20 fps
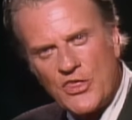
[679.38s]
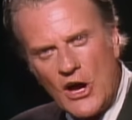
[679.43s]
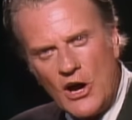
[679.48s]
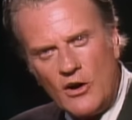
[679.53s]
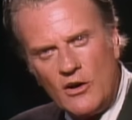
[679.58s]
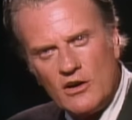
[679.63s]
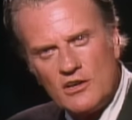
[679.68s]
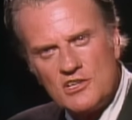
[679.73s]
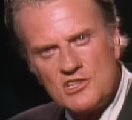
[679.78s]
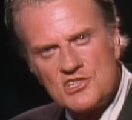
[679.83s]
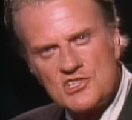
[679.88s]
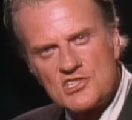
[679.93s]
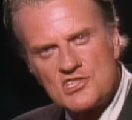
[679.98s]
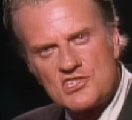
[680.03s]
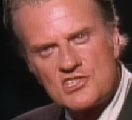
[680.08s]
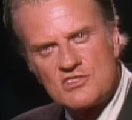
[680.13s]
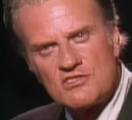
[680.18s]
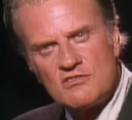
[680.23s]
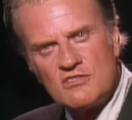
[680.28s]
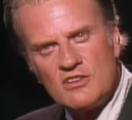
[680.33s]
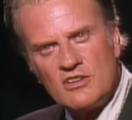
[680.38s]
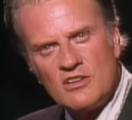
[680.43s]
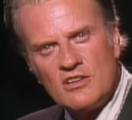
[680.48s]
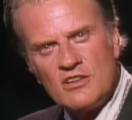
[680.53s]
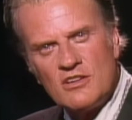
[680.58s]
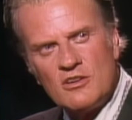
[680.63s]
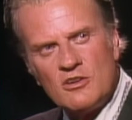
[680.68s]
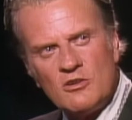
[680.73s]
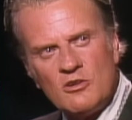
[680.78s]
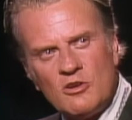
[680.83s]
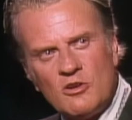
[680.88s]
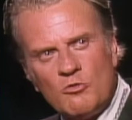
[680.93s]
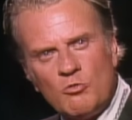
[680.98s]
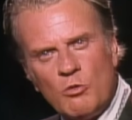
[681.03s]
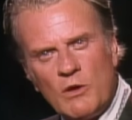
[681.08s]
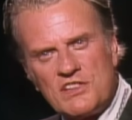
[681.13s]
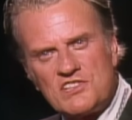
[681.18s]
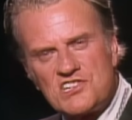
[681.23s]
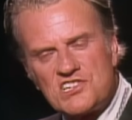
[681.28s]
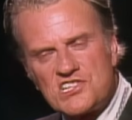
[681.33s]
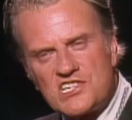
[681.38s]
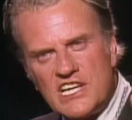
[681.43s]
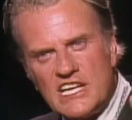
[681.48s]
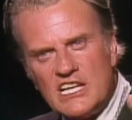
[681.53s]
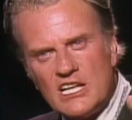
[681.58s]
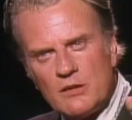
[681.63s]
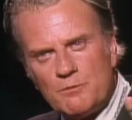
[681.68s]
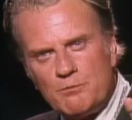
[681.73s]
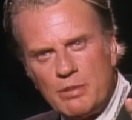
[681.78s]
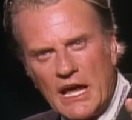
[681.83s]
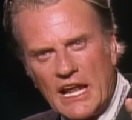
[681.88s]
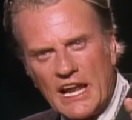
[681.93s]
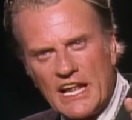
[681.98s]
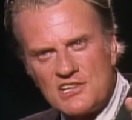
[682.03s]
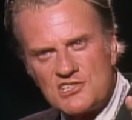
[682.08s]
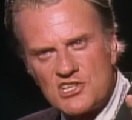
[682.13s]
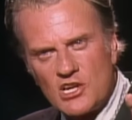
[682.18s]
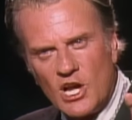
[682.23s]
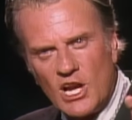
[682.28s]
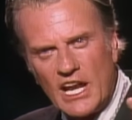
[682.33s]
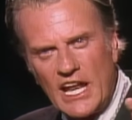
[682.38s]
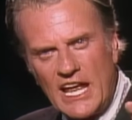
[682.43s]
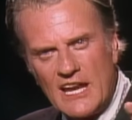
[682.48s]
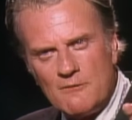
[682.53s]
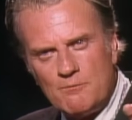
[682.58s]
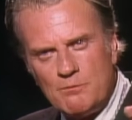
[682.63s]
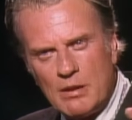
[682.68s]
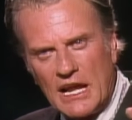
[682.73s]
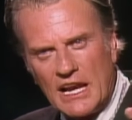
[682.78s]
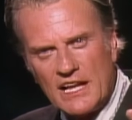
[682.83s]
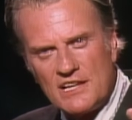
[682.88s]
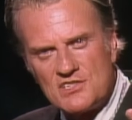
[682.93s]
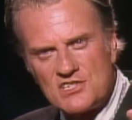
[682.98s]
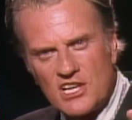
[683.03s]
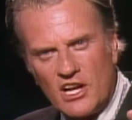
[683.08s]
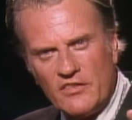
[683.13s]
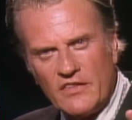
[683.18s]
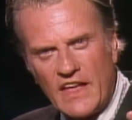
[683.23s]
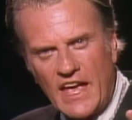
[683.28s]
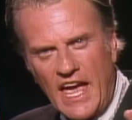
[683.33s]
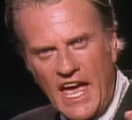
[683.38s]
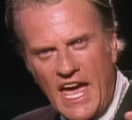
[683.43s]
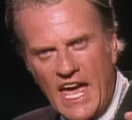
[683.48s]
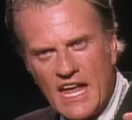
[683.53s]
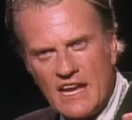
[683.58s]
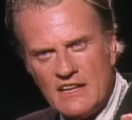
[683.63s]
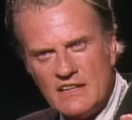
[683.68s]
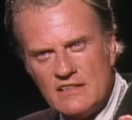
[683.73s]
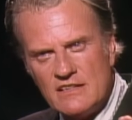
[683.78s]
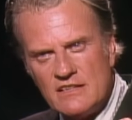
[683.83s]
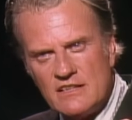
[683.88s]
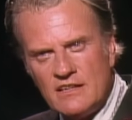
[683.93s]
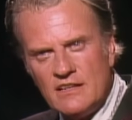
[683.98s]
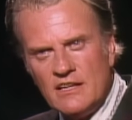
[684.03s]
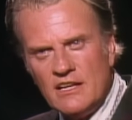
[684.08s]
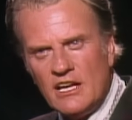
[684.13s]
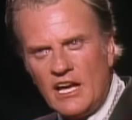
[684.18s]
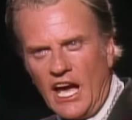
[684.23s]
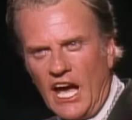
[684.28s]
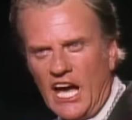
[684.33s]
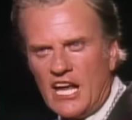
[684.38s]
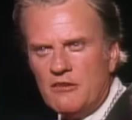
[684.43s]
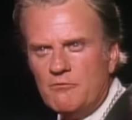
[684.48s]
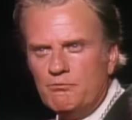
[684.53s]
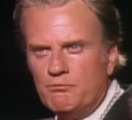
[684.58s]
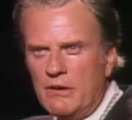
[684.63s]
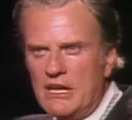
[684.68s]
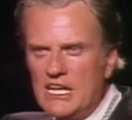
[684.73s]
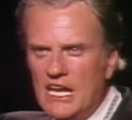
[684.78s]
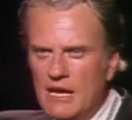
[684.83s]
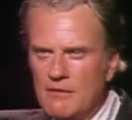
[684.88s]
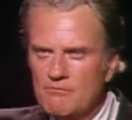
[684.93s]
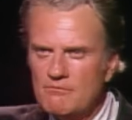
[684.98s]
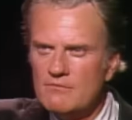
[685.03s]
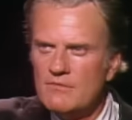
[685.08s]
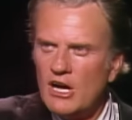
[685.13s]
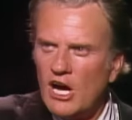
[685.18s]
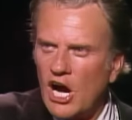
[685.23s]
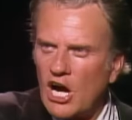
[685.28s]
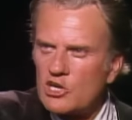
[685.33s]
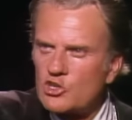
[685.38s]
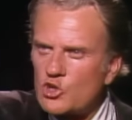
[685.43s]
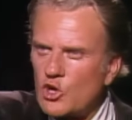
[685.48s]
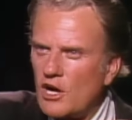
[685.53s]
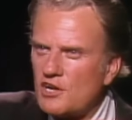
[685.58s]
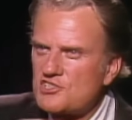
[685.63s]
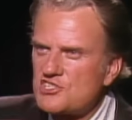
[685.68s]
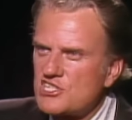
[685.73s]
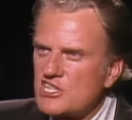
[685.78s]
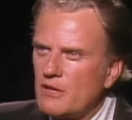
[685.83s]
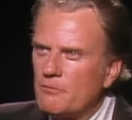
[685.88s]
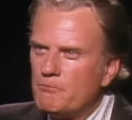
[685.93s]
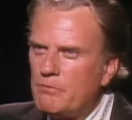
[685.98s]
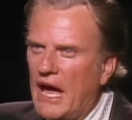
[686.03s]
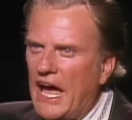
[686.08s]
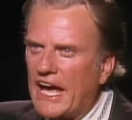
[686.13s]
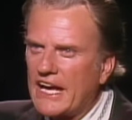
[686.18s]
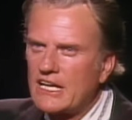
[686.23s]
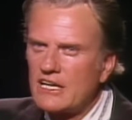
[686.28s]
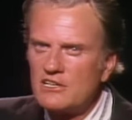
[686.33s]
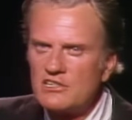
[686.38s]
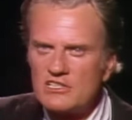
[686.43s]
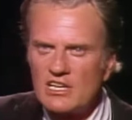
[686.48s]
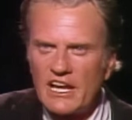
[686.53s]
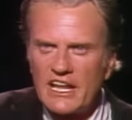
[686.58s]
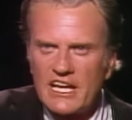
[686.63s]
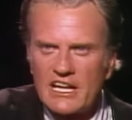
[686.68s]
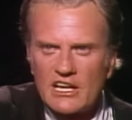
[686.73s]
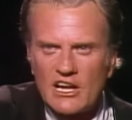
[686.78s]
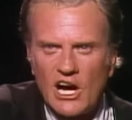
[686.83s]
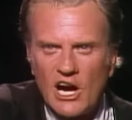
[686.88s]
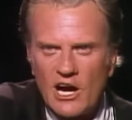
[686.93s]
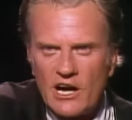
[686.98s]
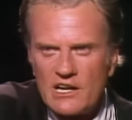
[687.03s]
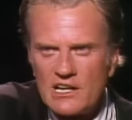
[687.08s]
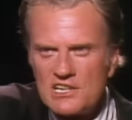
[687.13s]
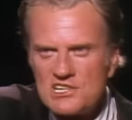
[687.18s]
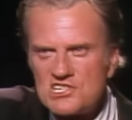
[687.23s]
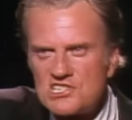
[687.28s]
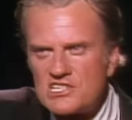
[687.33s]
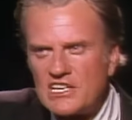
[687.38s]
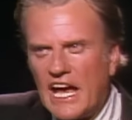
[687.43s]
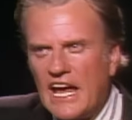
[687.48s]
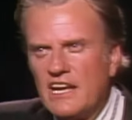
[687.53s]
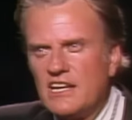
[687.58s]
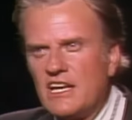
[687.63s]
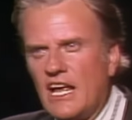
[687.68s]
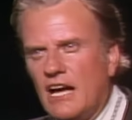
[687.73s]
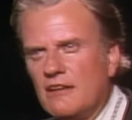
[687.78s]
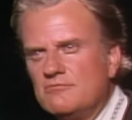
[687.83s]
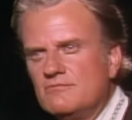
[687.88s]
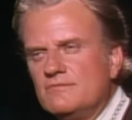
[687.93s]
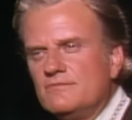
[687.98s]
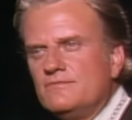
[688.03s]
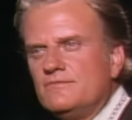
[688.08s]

thongs with steel pellets or lead pellets on the end and beat him across the back until he could hardly stand up.